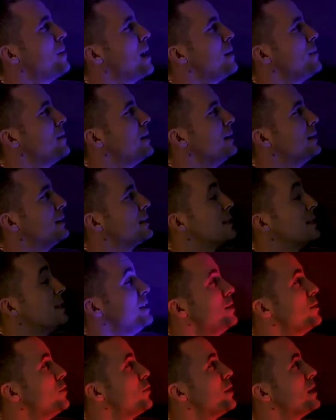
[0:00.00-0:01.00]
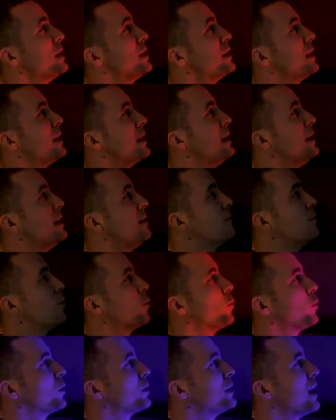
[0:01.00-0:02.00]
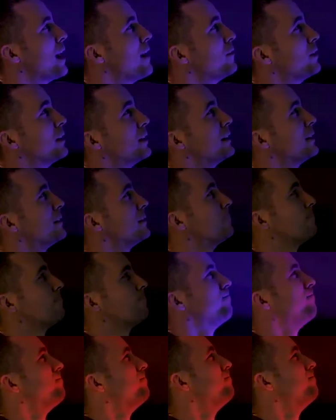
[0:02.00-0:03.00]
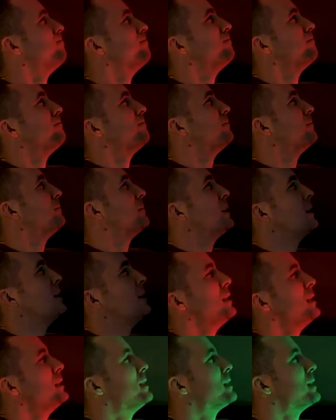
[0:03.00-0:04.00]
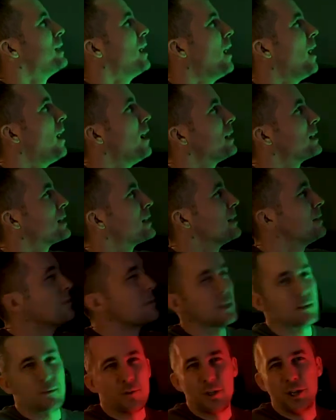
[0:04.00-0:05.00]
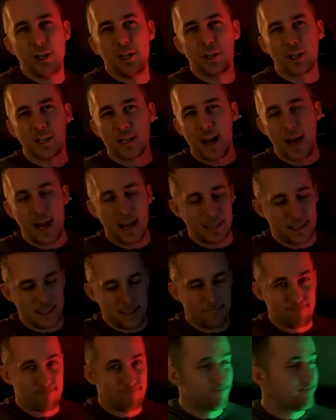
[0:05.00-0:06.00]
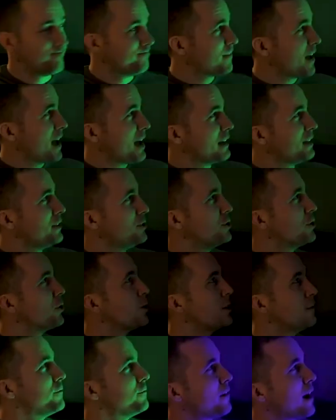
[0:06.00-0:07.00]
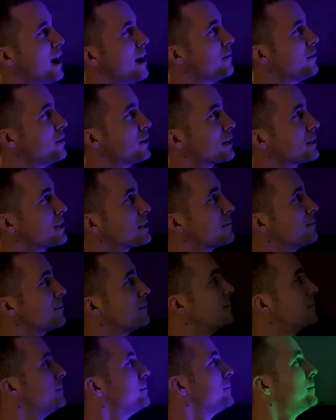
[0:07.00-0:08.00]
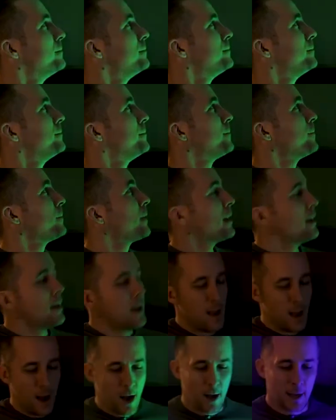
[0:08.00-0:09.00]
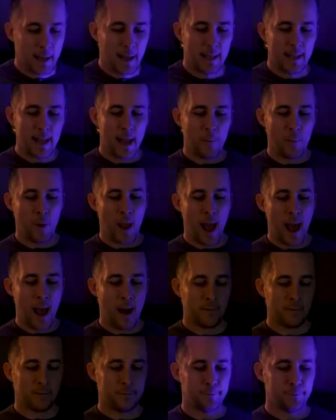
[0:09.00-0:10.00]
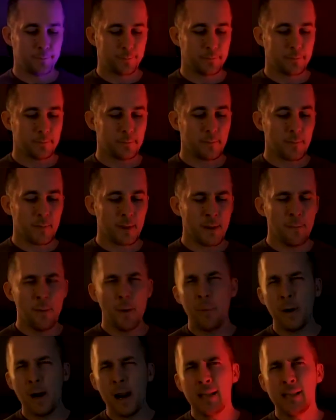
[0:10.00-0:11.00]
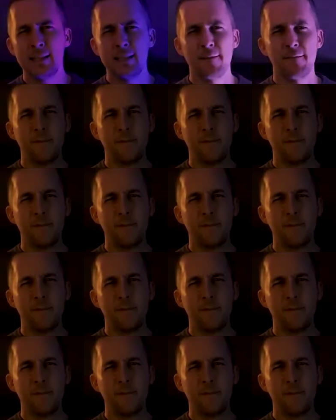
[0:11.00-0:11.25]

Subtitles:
maybe it's New Year Eve or whatever, and it's awesome. So cheers guys, and enjoy the fireworks. Okay, then we have paparazzi